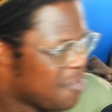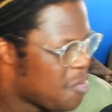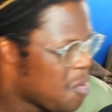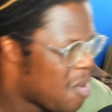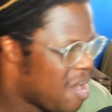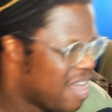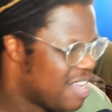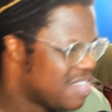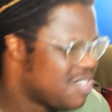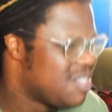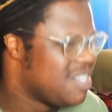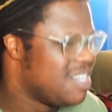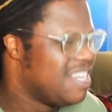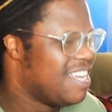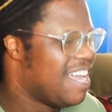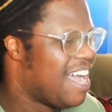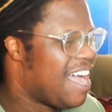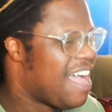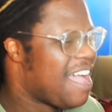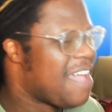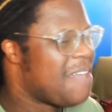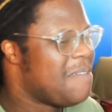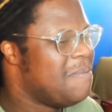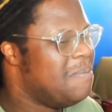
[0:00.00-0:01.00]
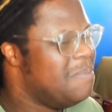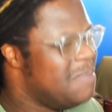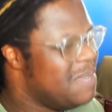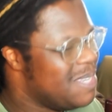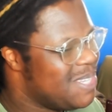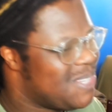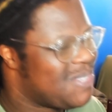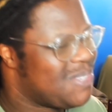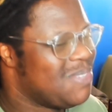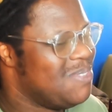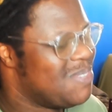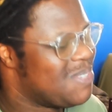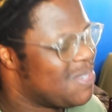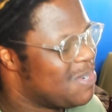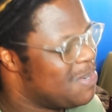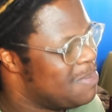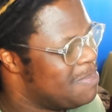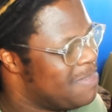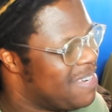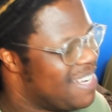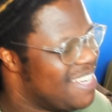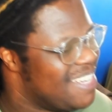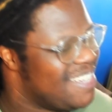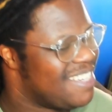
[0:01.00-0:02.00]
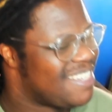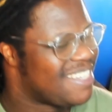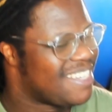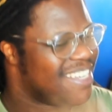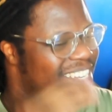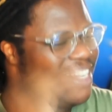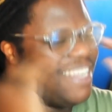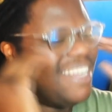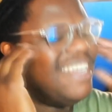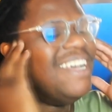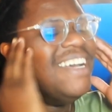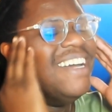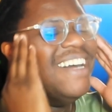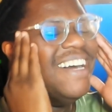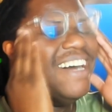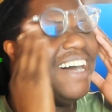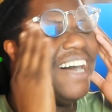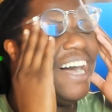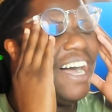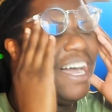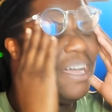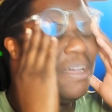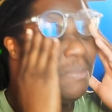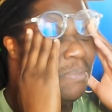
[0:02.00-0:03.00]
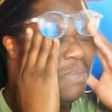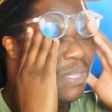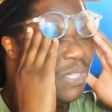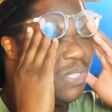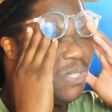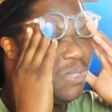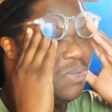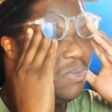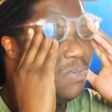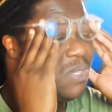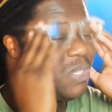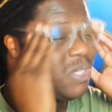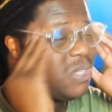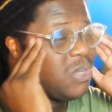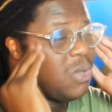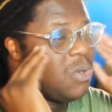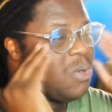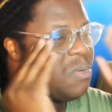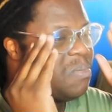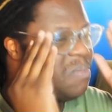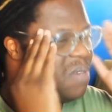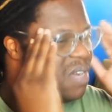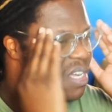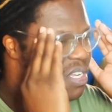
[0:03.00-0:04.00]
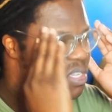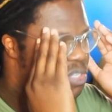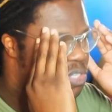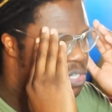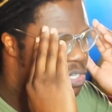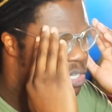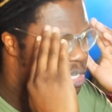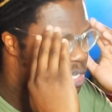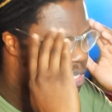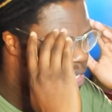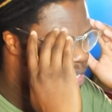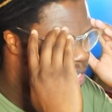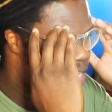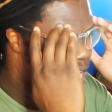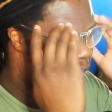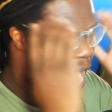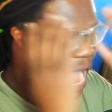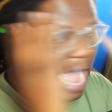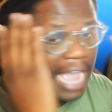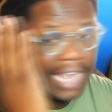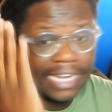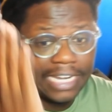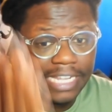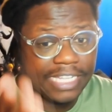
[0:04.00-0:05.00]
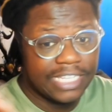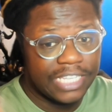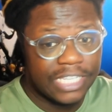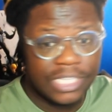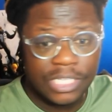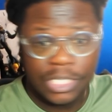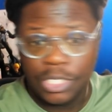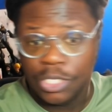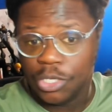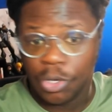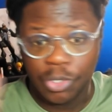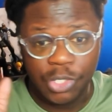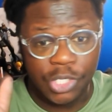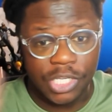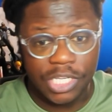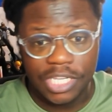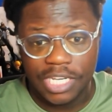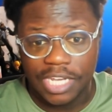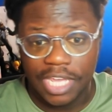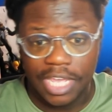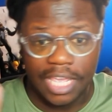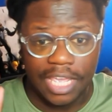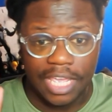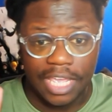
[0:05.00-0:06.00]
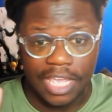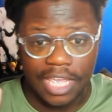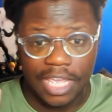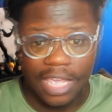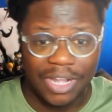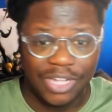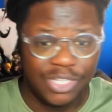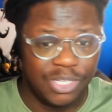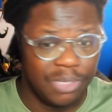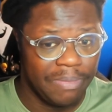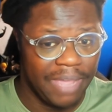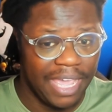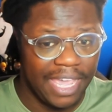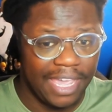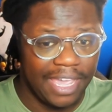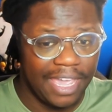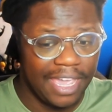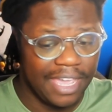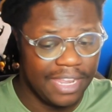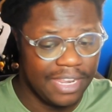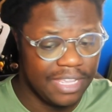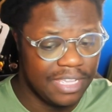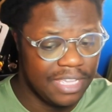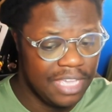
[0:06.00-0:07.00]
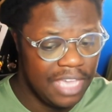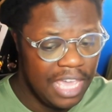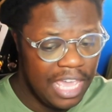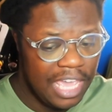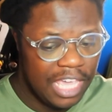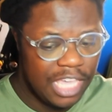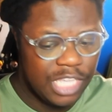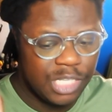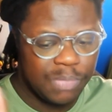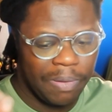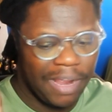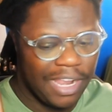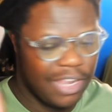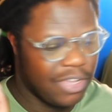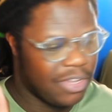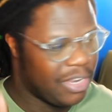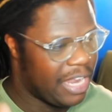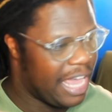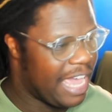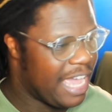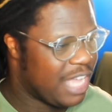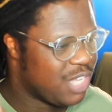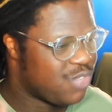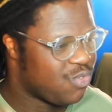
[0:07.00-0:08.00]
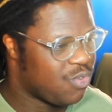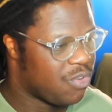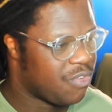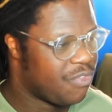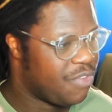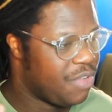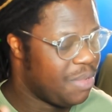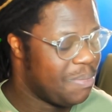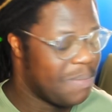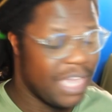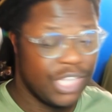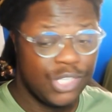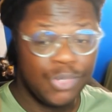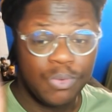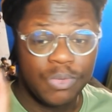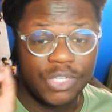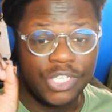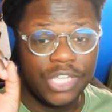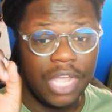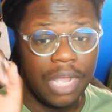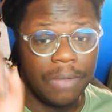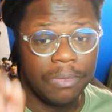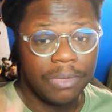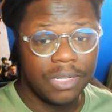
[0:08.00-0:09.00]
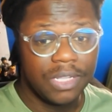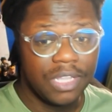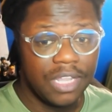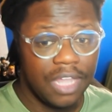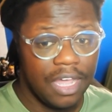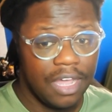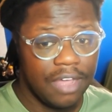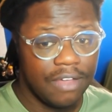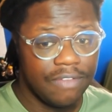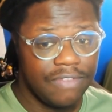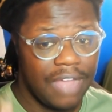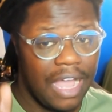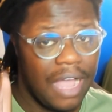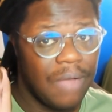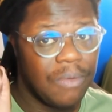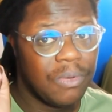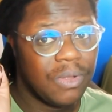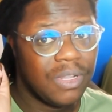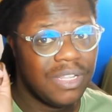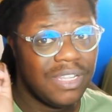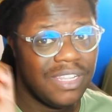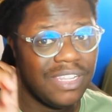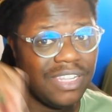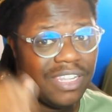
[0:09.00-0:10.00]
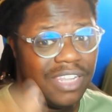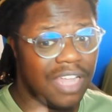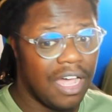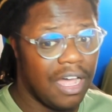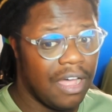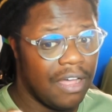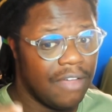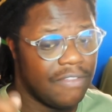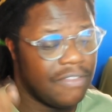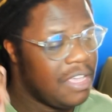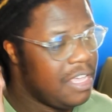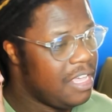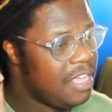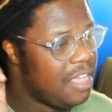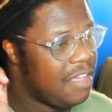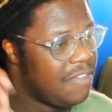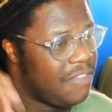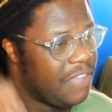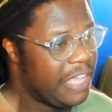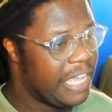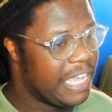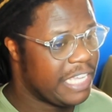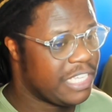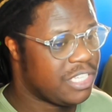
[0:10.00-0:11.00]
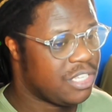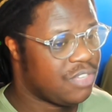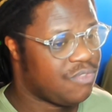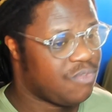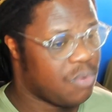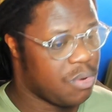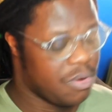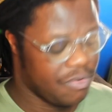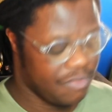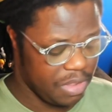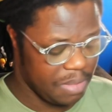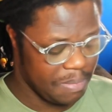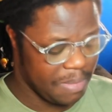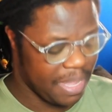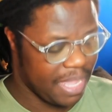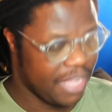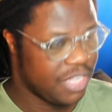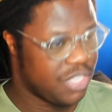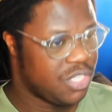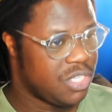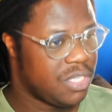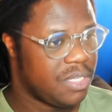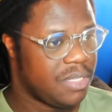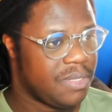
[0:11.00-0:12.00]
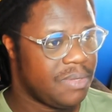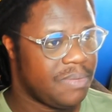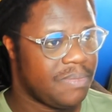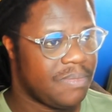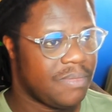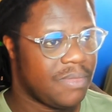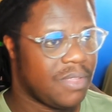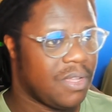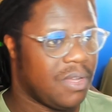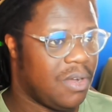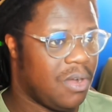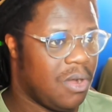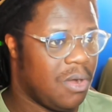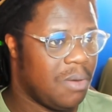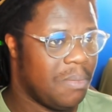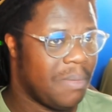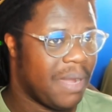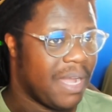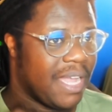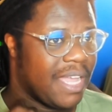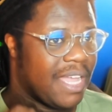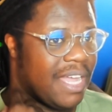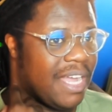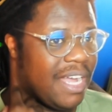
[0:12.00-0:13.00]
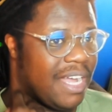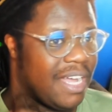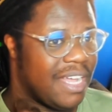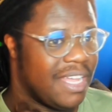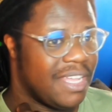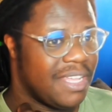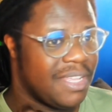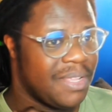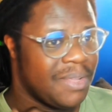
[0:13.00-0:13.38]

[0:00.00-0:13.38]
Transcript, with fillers: Quanxi. I missed you so much. I missed you so much. I need to see Yoshida and Quanxi back at it. He's probably going to ask for a rematch, which I will love. I will love if he asks us for a rematch. Oh my God.